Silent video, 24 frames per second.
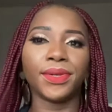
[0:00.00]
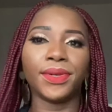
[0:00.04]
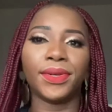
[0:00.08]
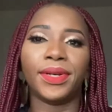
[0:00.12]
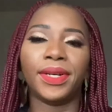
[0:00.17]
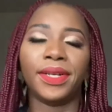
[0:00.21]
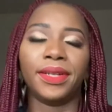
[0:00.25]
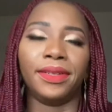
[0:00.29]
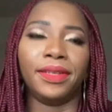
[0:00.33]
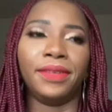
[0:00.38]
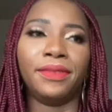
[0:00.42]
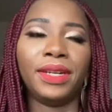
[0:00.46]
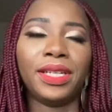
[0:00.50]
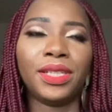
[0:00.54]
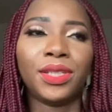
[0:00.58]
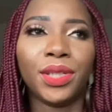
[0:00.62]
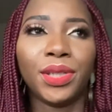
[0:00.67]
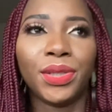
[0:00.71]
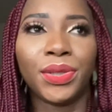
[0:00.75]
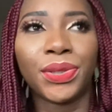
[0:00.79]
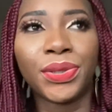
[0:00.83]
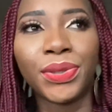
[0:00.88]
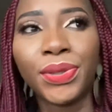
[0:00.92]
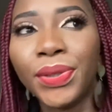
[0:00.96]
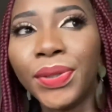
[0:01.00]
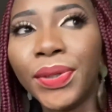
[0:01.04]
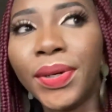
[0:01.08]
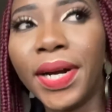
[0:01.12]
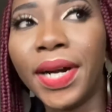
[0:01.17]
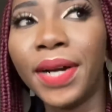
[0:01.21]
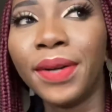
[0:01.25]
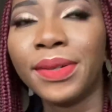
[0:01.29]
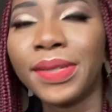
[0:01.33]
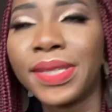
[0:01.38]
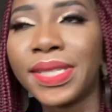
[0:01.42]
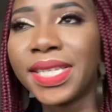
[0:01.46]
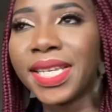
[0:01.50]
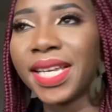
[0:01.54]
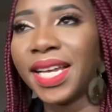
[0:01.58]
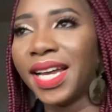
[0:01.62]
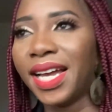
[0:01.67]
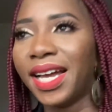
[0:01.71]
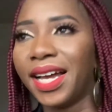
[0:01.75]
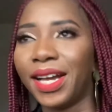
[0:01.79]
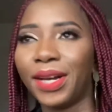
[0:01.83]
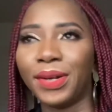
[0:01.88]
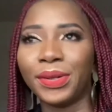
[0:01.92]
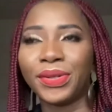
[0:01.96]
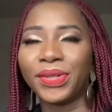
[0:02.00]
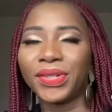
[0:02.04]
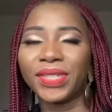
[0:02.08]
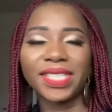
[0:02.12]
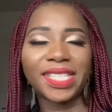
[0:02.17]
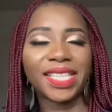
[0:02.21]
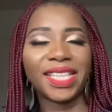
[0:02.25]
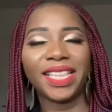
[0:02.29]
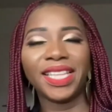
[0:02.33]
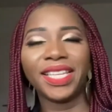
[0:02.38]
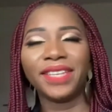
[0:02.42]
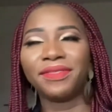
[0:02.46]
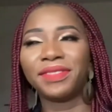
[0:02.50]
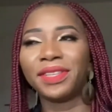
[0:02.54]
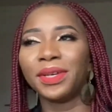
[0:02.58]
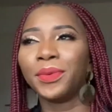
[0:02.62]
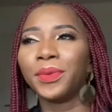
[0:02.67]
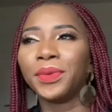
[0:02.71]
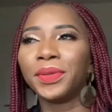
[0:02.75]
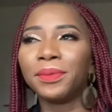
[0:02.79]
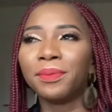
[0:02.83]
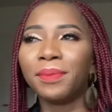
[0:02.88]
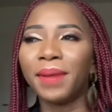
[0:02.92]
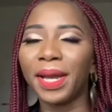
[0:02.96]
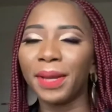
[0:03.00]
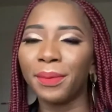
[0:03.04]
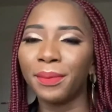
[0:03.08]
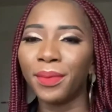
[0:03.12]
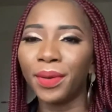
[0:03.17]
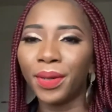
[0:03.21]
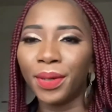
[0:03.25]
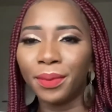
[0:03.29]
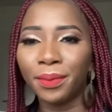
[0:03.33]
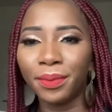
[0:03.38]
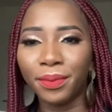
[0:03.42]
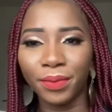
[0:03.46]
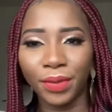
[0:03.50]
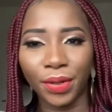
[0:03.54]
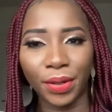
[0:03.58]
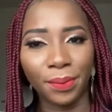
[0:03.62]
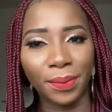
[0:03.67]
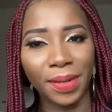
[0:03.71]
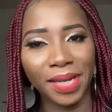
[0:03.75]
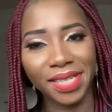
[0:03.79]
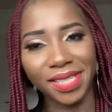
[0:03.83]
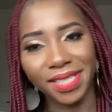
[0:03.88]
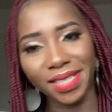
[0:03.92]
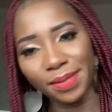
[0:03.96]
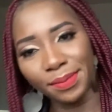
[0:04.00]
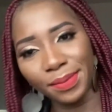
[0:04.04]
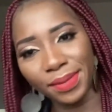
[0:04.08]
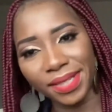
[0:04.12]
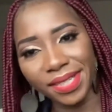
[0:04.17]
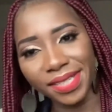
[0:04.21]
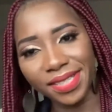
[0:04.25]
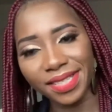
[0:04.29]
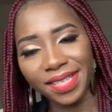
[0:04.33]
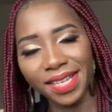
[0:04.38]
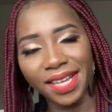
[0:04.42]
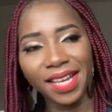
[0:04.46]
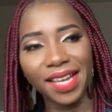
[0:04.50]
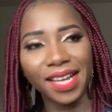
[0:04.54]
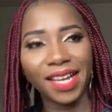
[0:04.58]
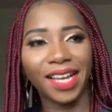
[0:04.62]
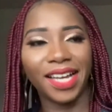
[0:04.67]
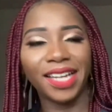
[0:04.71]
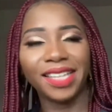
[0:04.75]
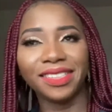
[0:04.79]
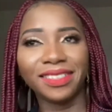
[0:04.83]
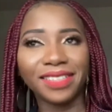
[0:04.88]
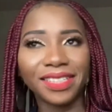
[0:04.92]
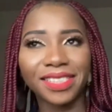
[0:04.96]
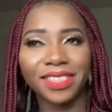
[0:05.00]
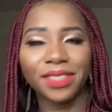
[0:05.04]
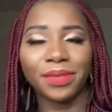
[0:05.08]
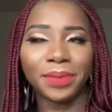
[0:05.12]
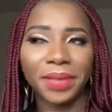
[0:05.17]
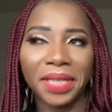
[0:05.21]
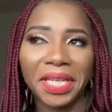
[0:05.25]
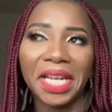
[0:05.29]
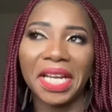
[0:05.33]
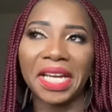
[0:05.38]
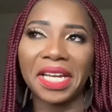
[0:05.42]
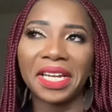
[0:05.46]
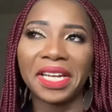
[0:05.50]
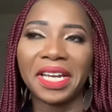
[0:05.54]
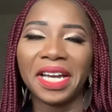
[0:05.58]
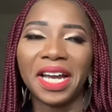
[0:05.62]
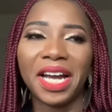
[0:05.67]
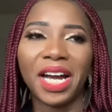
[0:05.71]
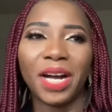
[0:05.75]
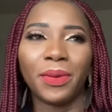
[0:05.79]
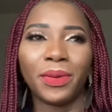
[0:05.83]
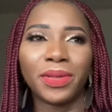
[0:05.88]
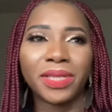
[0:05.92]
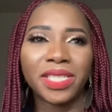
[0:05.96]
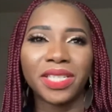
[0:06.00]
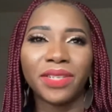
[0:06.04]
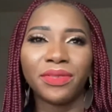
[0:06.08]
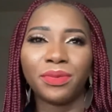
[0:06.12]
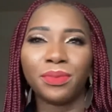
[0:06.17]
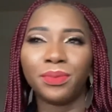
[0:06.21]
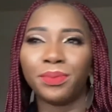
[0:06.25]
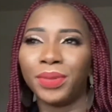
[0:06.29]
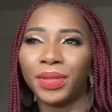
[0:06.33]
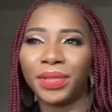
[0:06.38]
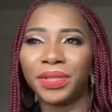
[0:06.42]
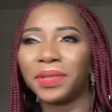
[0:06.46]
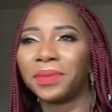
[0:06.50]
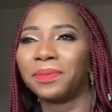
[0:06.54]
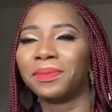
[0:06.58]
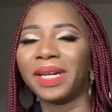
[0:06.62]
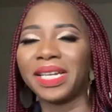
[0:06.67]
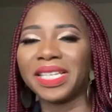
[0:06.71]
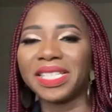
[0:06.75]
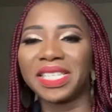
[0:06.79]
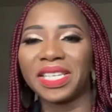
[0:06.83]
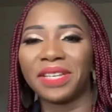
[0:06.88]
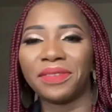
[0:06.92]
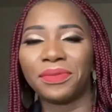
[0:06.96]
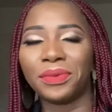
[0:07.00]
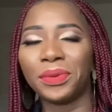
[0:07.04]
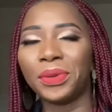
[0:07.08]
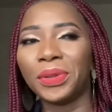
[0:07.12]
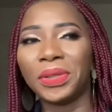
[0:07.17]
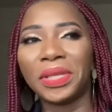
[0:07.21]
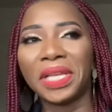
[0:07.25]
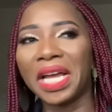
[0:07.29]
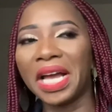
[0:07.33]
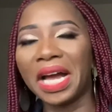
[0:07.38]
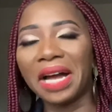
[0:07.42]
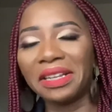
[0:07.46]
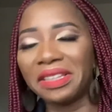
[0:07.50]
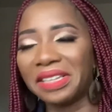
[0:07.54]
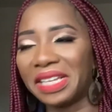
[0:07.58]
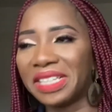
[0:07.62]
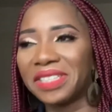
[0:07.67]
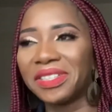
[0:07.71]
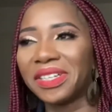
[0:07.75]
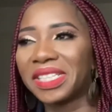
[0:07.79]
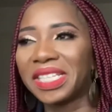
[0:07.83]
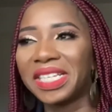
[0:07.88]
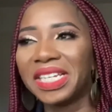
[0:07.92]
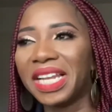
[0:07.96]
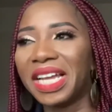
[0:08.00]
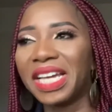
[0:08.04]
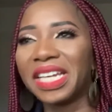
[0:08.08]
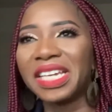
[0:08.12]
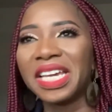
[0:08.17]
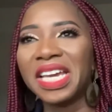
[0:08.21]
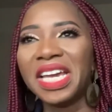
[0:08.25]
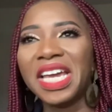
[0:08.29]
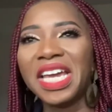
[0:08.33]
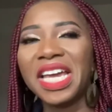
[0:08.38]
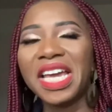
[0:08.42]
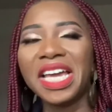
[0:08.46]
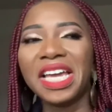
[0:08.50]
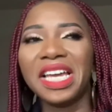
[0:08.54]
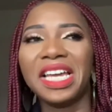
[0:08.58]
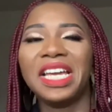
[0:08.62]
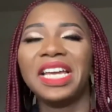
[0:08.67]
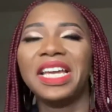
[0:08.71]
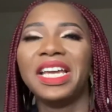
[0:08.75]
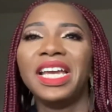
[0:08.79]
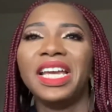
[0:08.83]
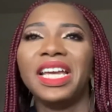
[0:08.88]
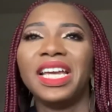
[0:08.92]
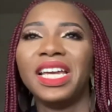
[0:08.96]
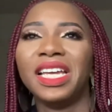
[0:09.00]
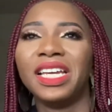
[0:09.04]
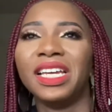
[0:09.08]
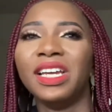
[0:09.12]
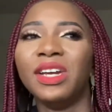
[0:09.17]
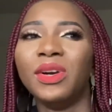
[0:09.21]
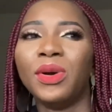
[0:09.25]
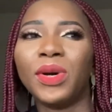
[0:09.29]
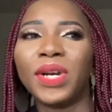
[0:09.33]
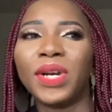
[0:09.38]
if I just go out, I'll just leave them with my mom or my siblings, and there's something like, I wasn't even bothering myself, there's nothing like, hey, oh,